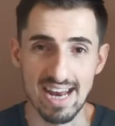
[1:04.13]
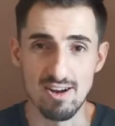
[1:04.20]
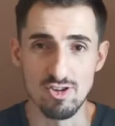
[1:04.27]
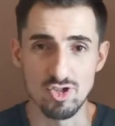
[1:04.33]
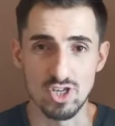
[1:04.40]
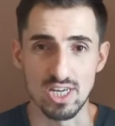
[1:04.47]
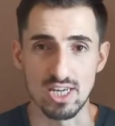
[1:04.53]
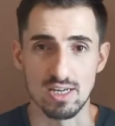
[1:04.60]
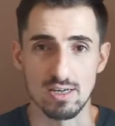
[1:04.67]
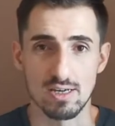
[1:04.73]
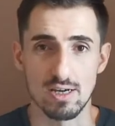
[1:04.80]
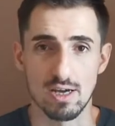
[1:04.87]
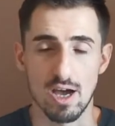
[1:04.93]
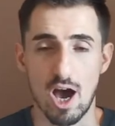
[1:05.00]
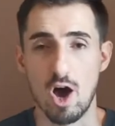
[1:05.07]
energy
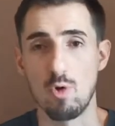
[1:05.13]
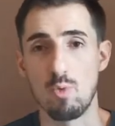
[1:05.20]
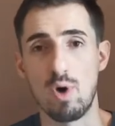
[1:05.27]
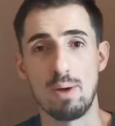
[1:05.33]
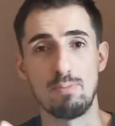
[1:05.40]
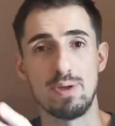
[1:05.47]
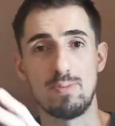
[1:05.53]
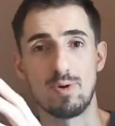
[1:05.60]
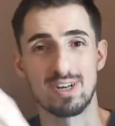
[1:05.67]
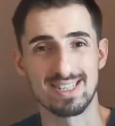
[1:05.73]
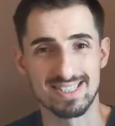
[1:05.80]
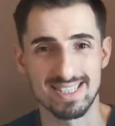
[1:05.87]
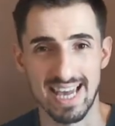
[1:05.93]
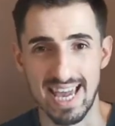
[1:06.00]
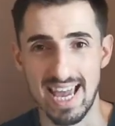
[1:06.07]
on what people
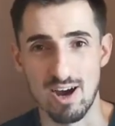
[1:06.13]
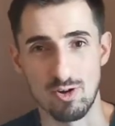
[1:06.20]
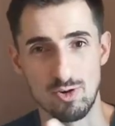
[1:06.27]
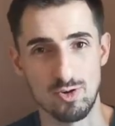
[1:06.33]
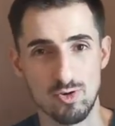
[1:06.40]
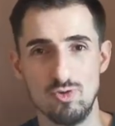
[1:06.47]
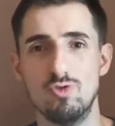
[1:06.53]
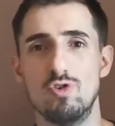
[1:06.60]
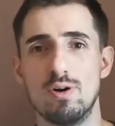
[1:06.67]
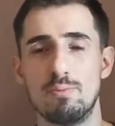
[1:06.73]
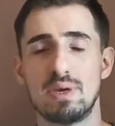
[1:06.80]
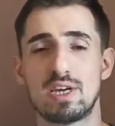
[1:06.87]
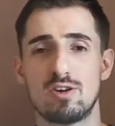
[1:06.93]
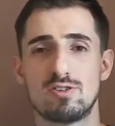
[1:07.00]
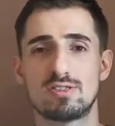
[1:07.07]
say or do, or
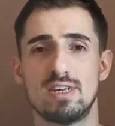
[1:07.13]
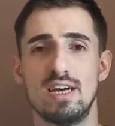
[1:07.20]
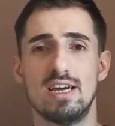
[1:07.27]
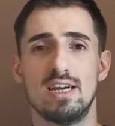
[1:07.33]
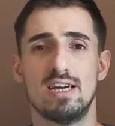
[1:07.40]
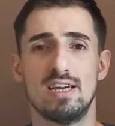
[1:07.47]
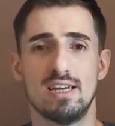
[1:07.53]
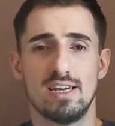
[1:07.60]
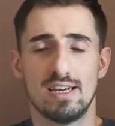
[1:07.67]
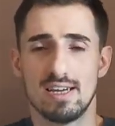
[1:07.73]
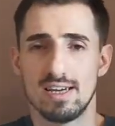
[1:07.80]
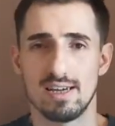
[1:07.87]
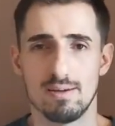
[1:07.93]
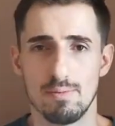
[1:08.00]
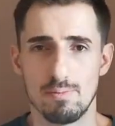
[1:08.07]
because
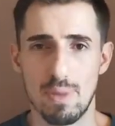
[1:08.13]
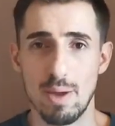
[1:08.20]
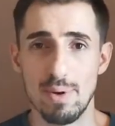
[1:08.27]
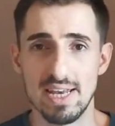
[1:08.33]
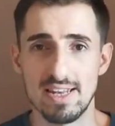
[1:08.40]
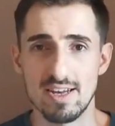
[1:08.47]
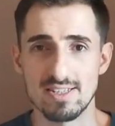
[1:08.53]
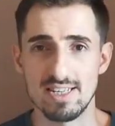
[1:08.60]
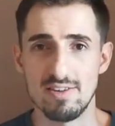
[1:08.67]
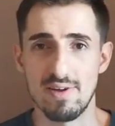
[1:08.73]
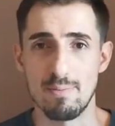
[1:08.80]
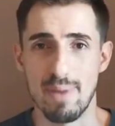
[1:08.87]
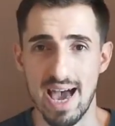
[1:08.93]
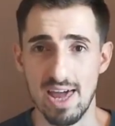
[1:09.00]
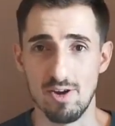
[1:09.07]
maybe it doesn't
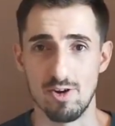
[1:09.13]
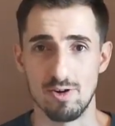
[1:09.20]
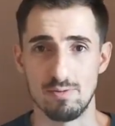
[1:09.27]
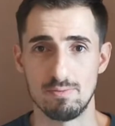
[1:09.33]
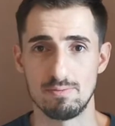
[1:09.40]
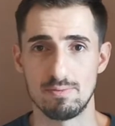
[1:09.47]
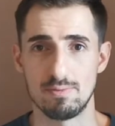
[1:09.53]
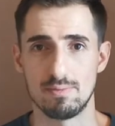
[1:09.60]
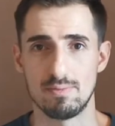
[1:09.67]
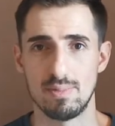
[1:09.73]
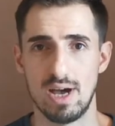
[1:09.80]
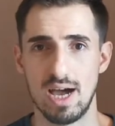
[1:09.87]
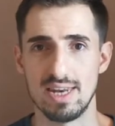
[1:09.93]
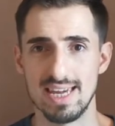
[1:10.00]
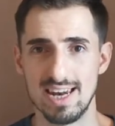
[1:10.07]
even matter
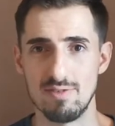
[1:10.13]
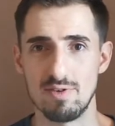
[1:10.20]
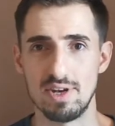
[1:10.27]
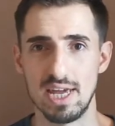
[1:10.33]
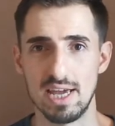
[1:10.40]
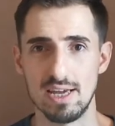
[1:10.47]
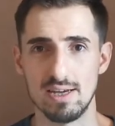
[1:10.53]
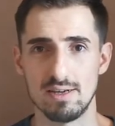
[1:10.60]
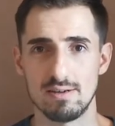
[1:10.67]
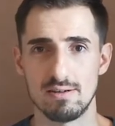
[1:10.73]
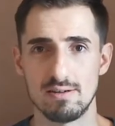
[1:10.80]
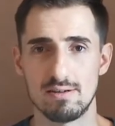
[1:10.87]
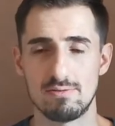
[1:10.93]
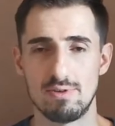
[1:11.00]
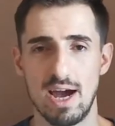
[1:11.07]
at the end of the day,
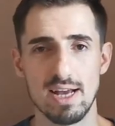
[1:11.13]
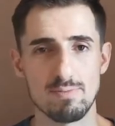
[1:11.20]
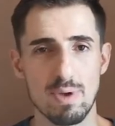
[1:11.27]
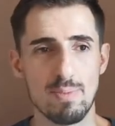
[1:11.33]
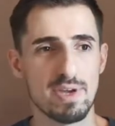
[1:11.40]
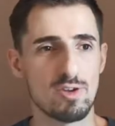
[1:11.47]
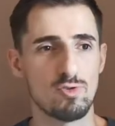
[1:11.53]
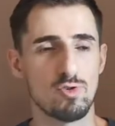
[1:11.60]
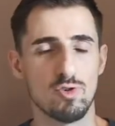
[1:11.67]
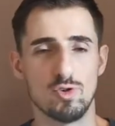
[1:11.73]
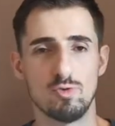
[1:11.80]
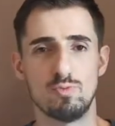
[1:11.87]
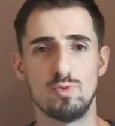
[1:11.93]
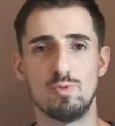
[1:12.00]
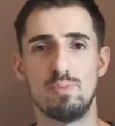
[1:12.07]
right? Maybe
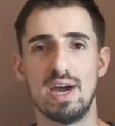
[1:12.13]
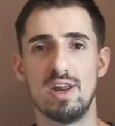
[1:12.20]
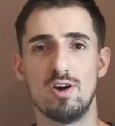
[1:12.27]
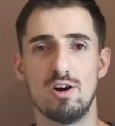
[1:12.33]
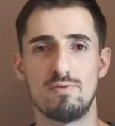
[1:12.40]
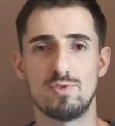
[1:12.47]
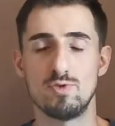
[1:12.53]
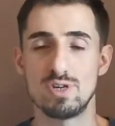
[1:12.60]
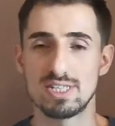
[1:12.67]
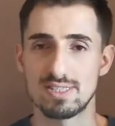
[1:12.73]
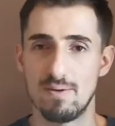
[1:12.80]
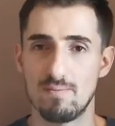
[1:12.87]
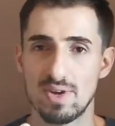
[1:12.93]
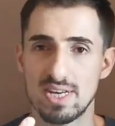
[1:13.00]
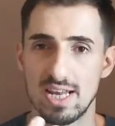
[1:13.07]
you're better off doing
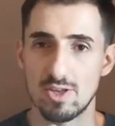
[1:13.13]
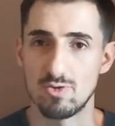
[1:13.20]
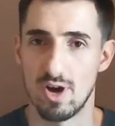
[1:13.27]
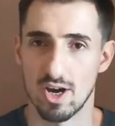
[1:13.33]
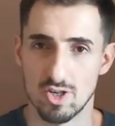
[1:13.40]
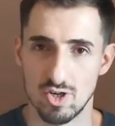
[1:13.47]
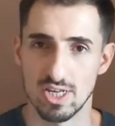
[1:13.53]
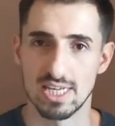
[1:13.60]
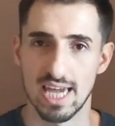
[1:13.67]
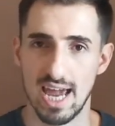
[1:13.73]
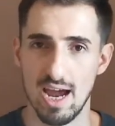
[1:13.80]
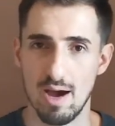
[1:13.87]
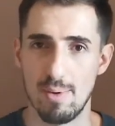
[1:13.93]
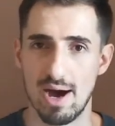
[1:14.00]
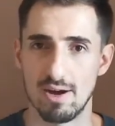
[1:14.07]
something that you actually
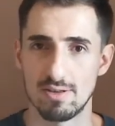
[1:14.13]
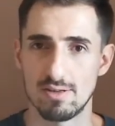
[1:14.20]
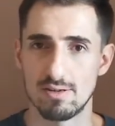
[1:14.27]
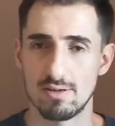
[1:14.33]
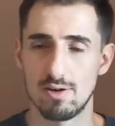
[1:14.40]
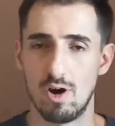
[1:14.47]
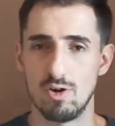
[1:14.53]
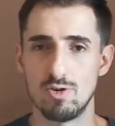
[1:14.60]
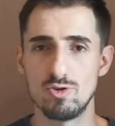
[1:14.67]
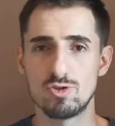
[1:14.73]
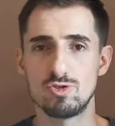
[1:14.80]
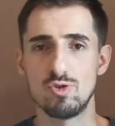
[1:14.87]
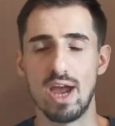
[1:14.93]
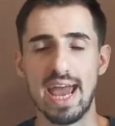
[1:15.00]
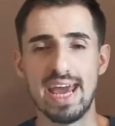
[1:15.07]
care about, or use
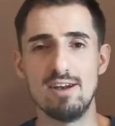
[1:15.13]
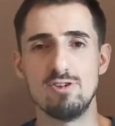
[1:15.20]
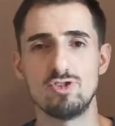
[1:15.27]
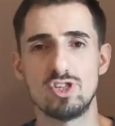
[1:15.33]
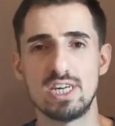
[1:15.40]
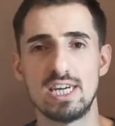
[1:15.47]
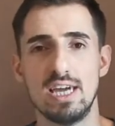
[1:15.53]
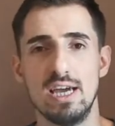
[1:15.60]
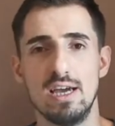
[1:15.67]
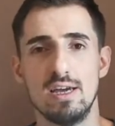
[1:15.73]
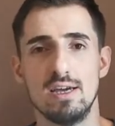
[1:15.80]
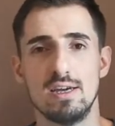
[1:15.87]
your energy